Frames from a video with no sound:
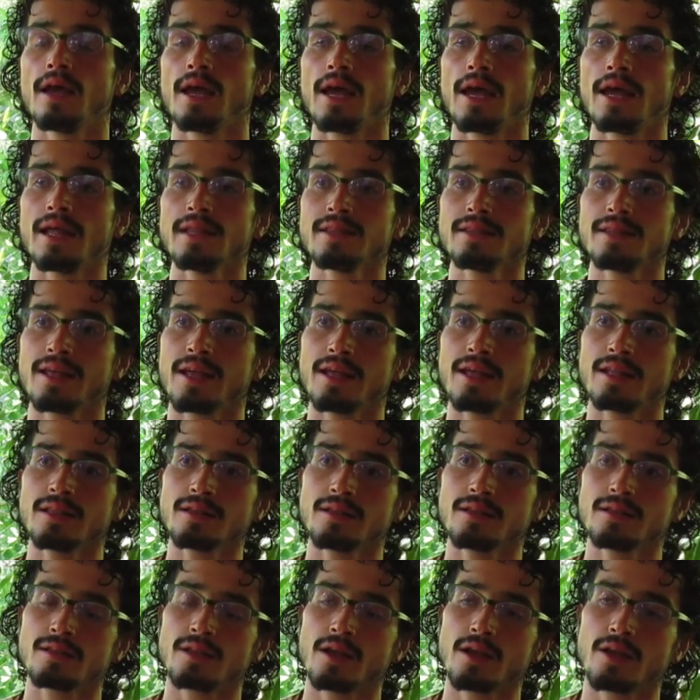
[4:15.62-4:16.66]
And
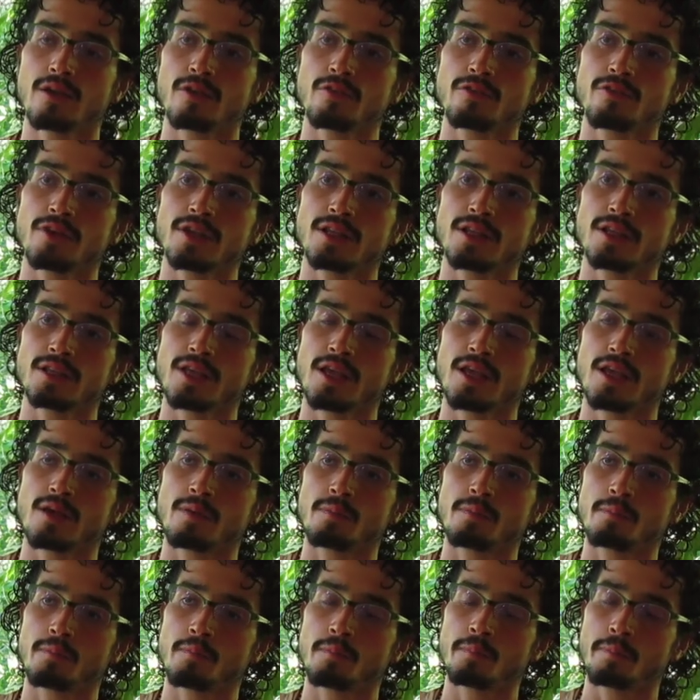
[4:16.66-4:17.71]
then in Ayurveda they
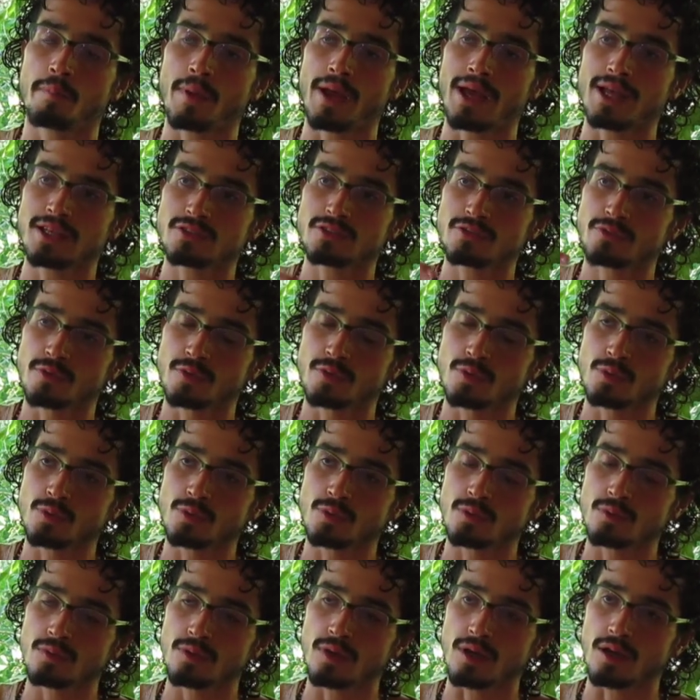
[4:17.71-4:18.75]
pass
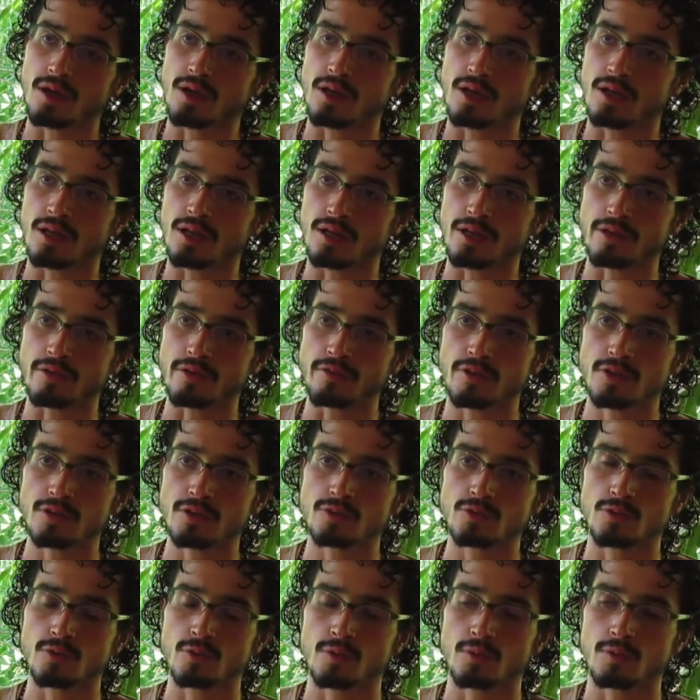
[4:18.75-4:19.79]
through liver
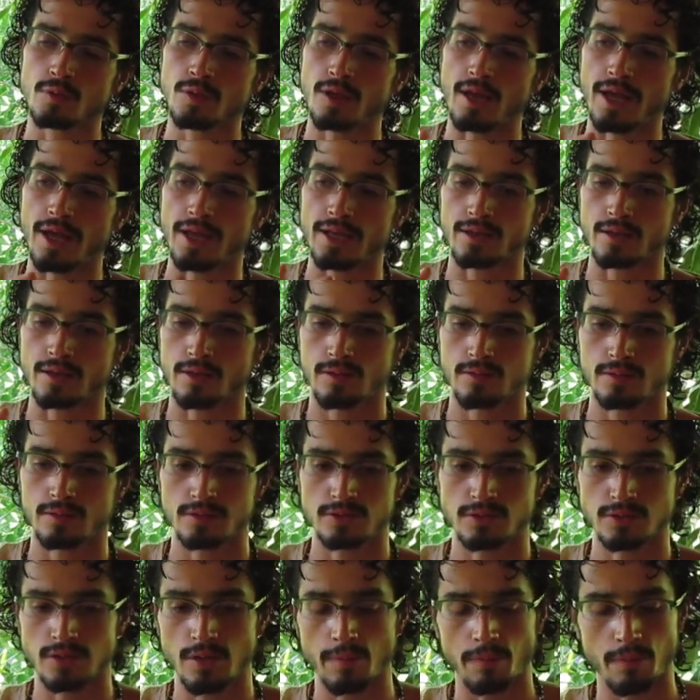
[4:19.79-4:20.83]
to
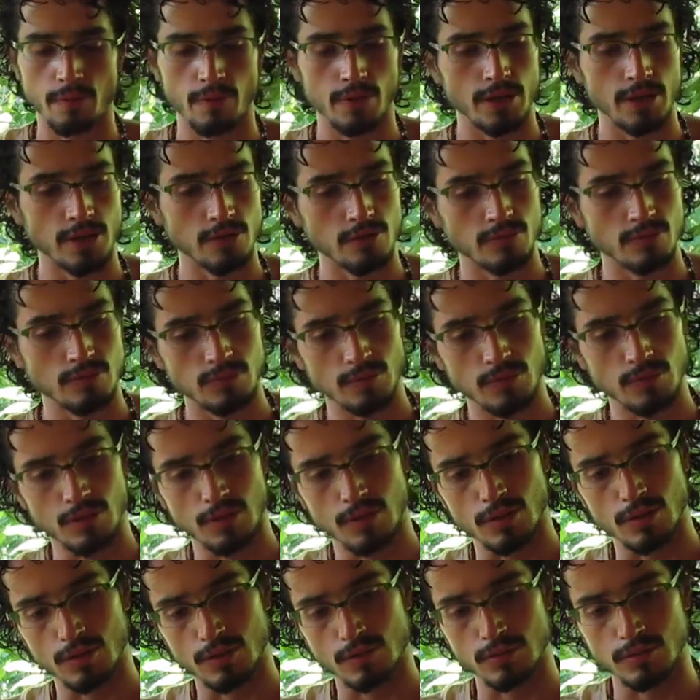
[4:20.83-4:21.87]
separate
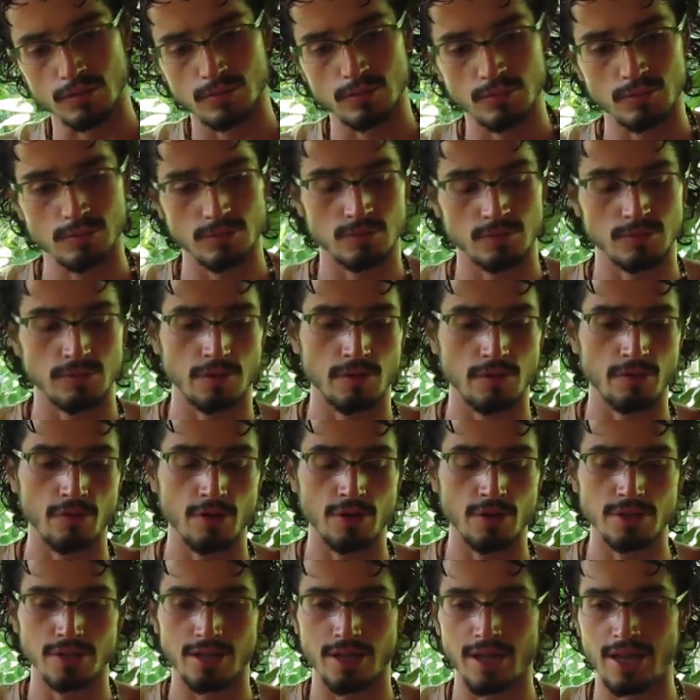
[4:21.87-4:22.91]

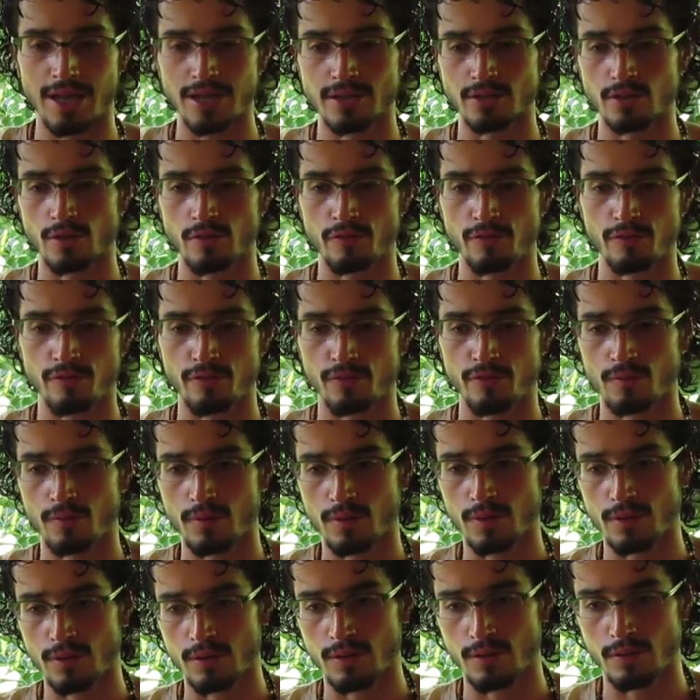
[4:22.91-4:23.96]
different kind of
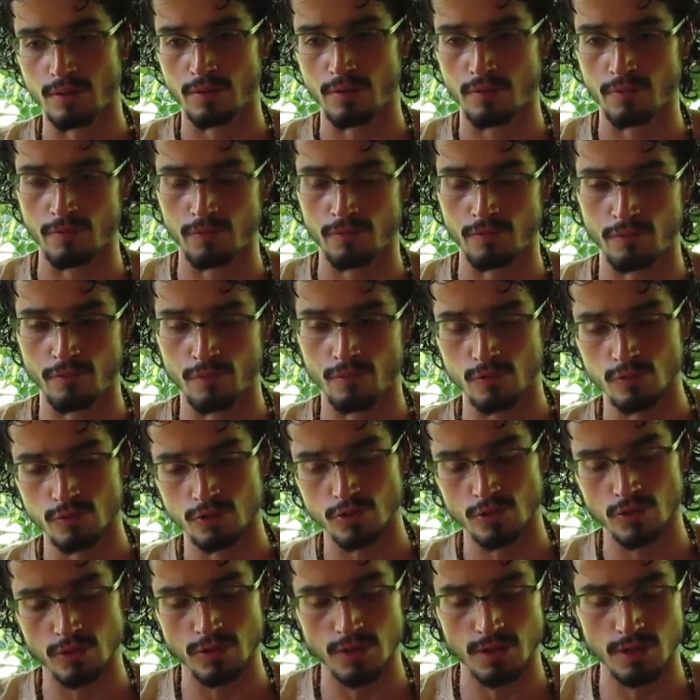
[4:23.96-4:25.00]

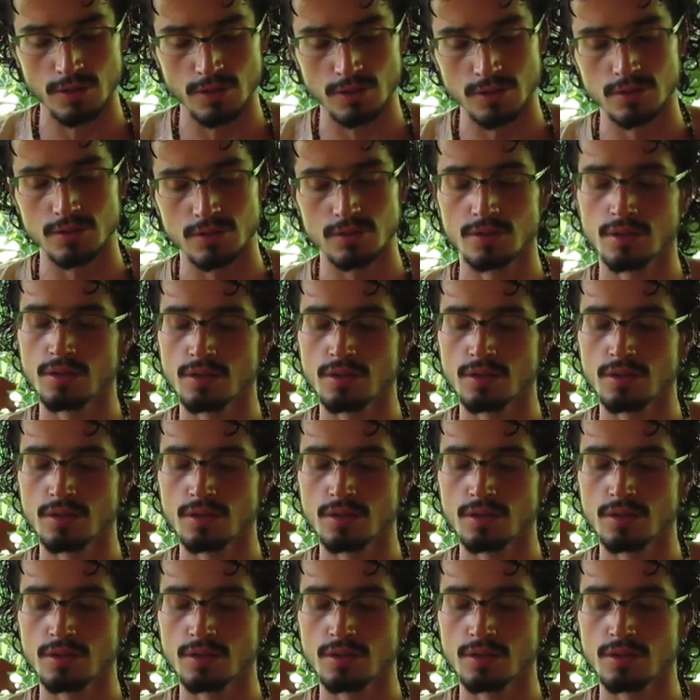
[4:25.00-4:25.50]
functionings,